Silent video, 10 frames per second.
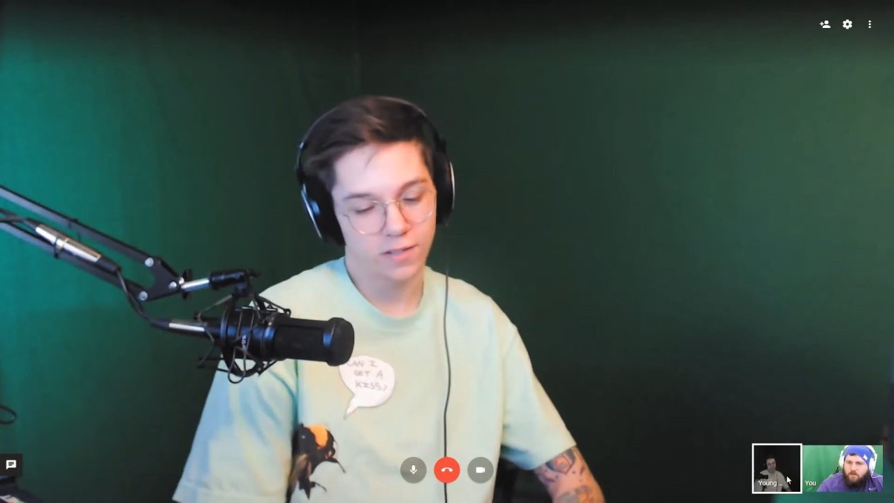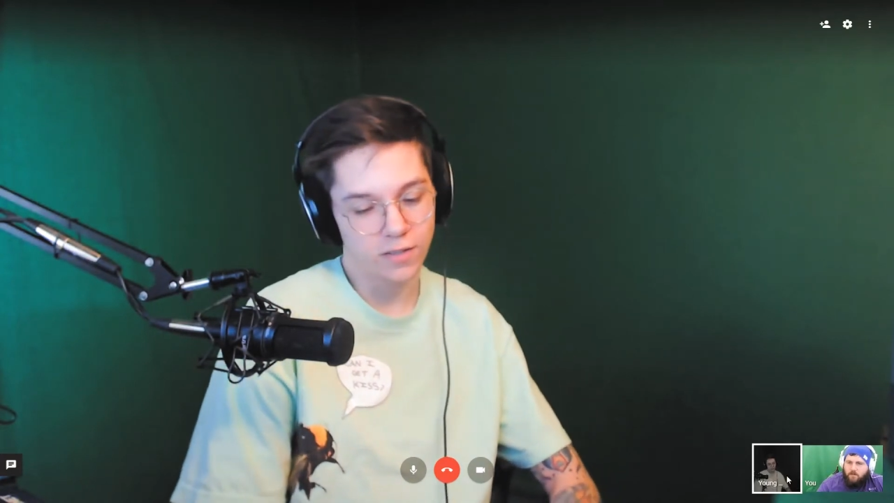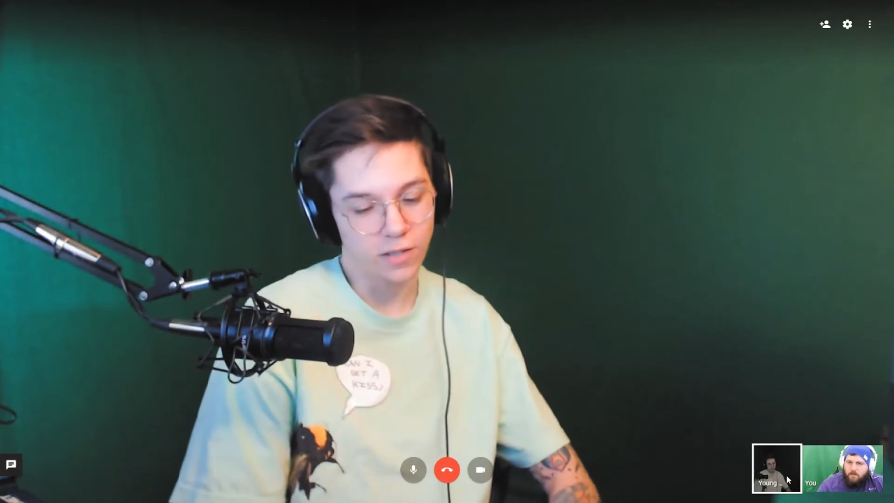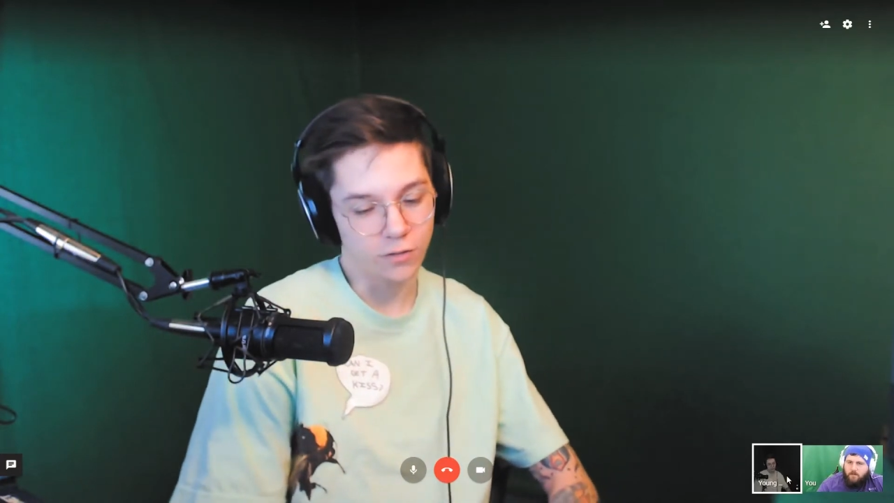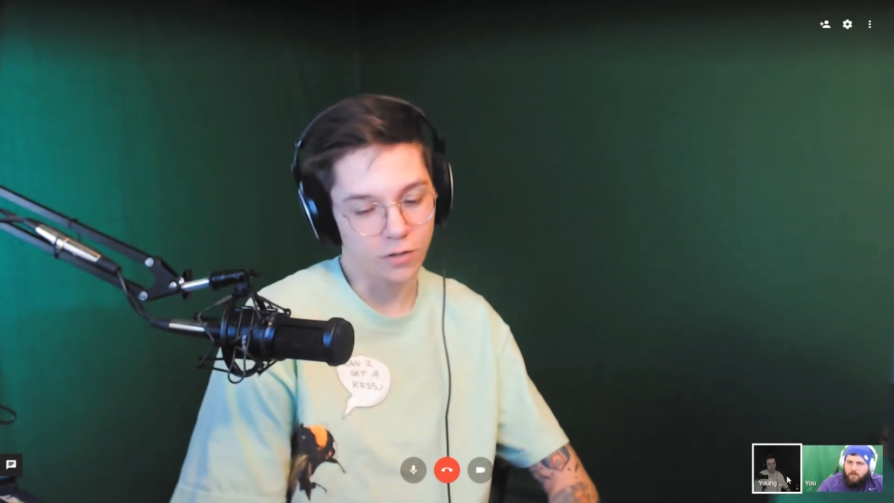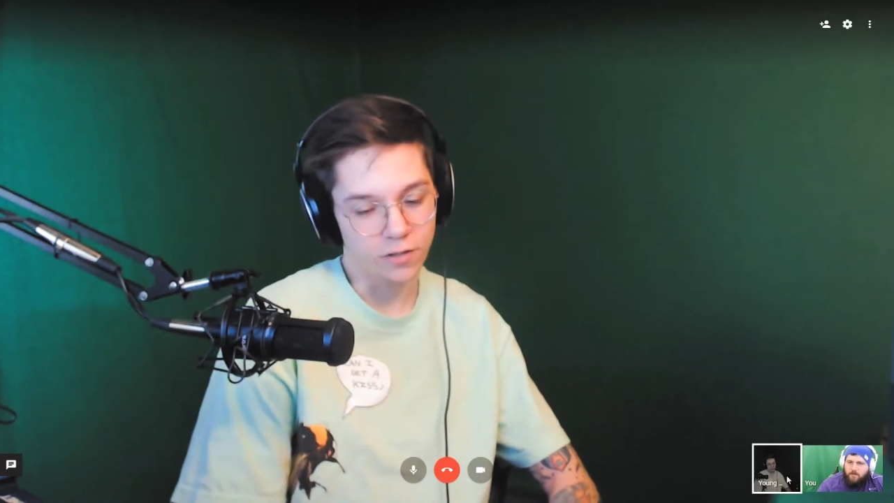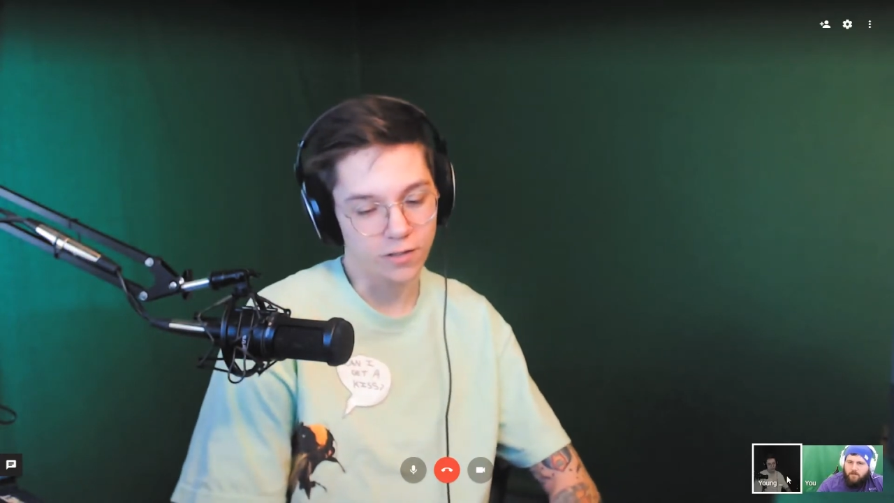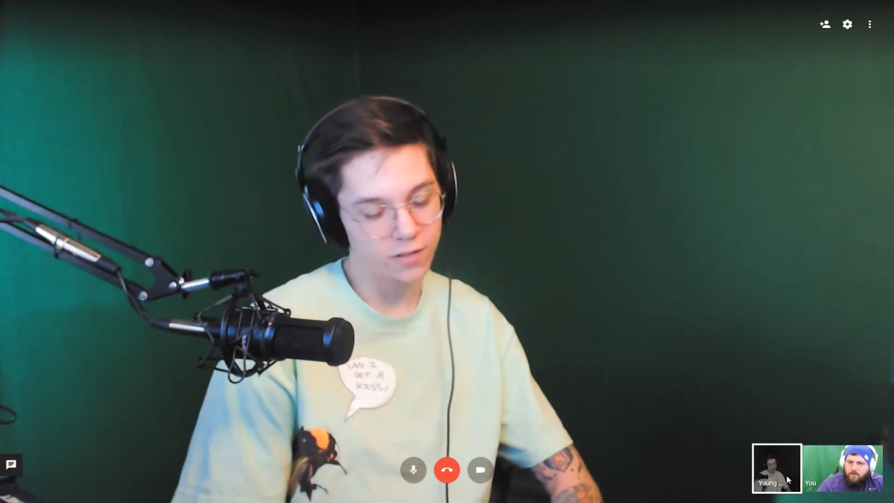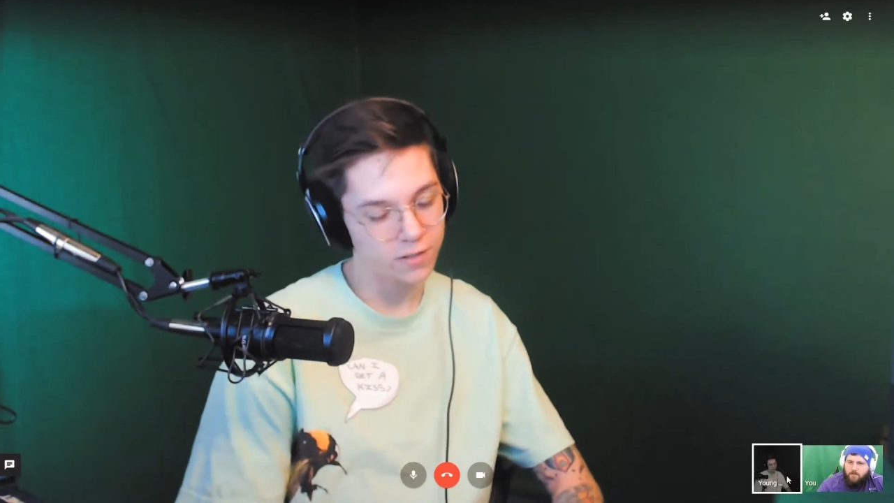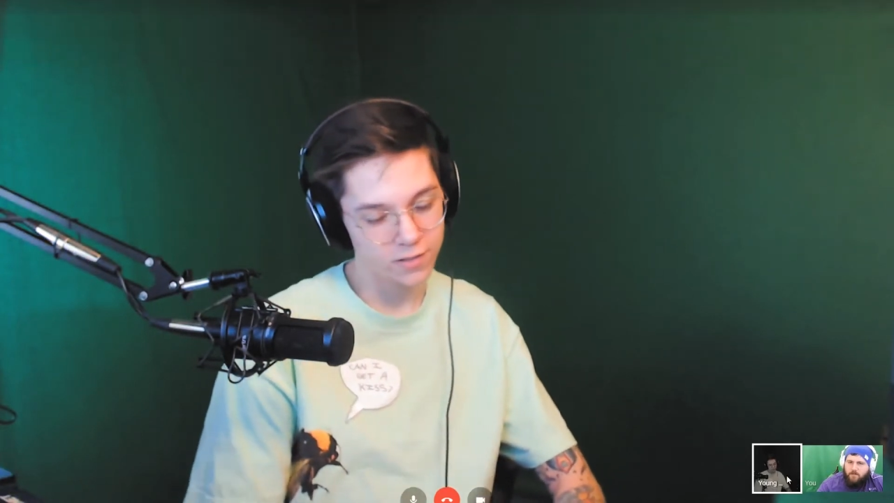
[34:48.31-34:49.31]
different,
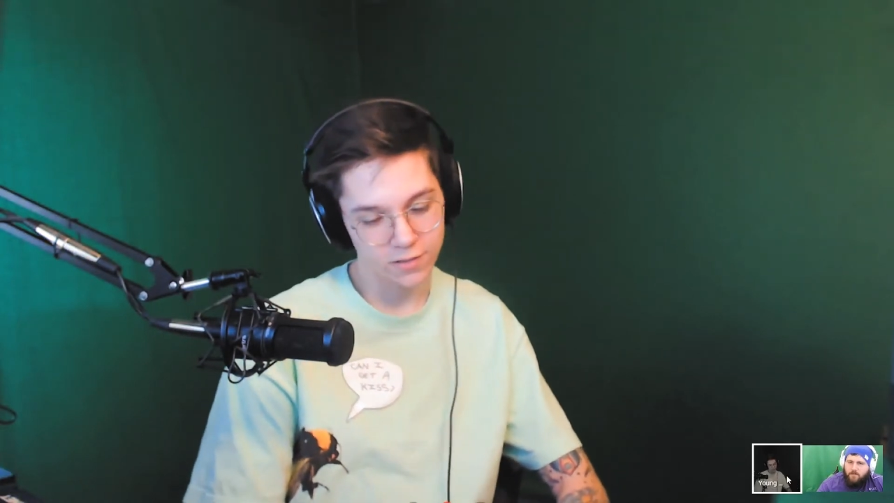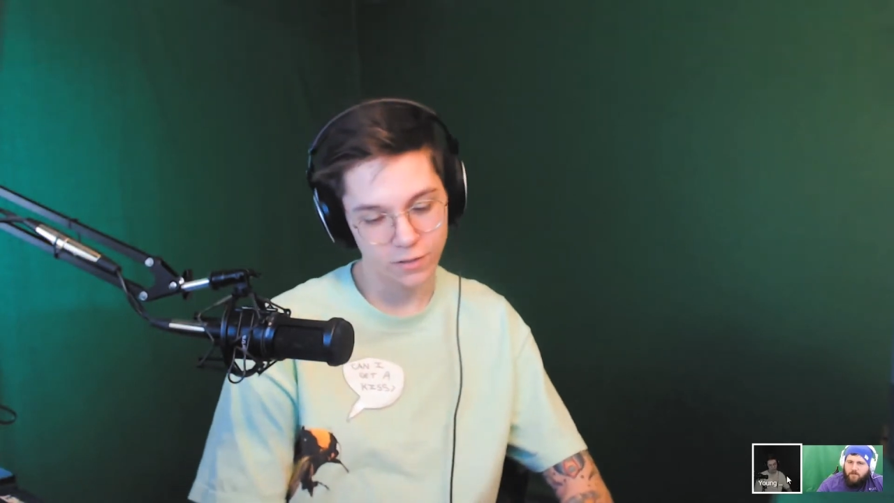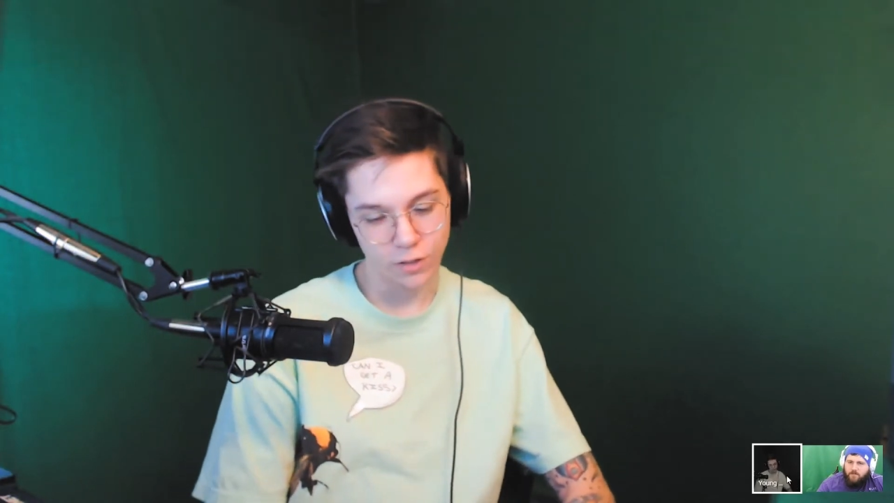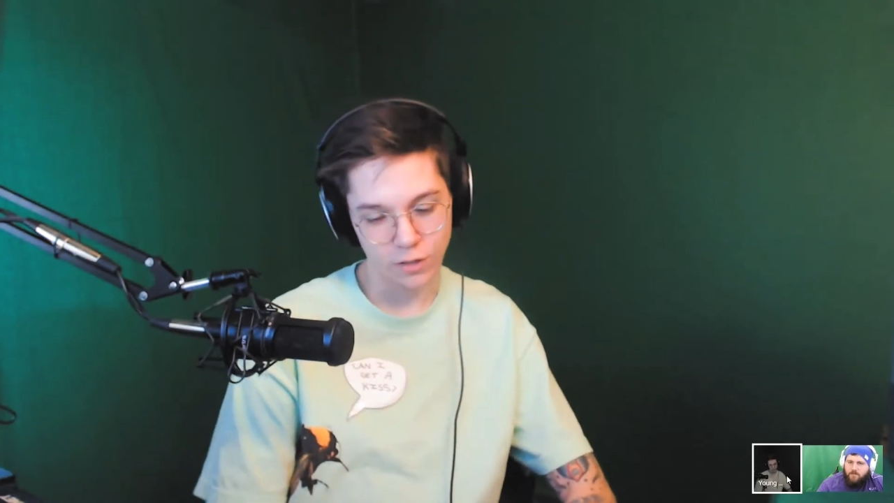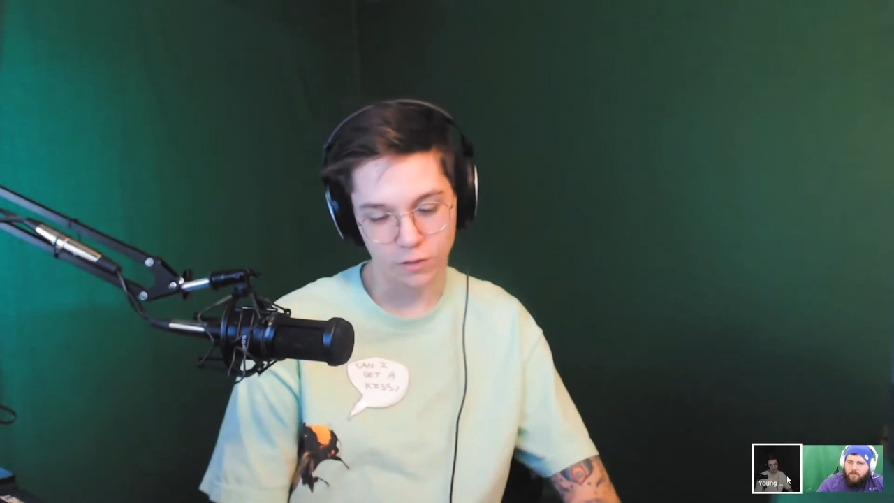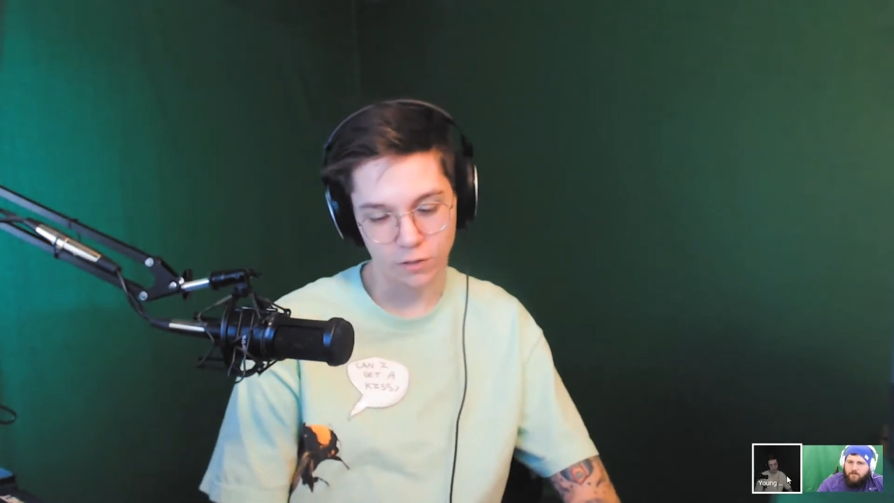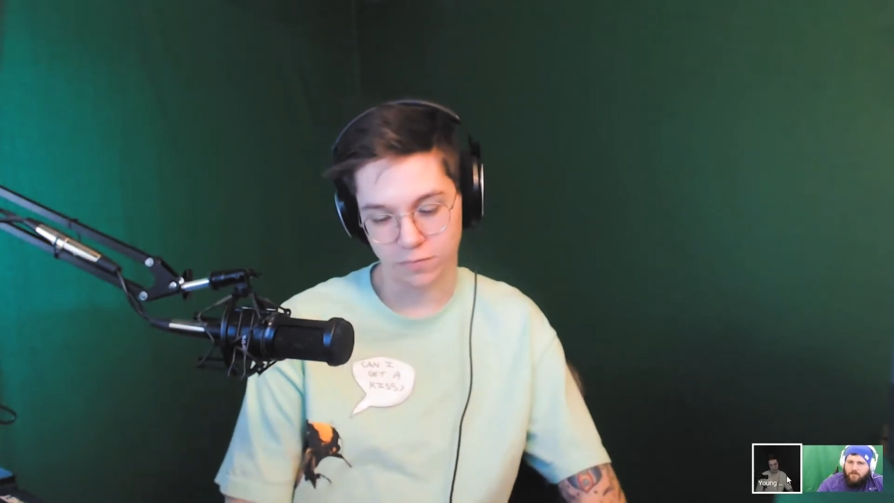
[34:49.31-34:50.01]
you know,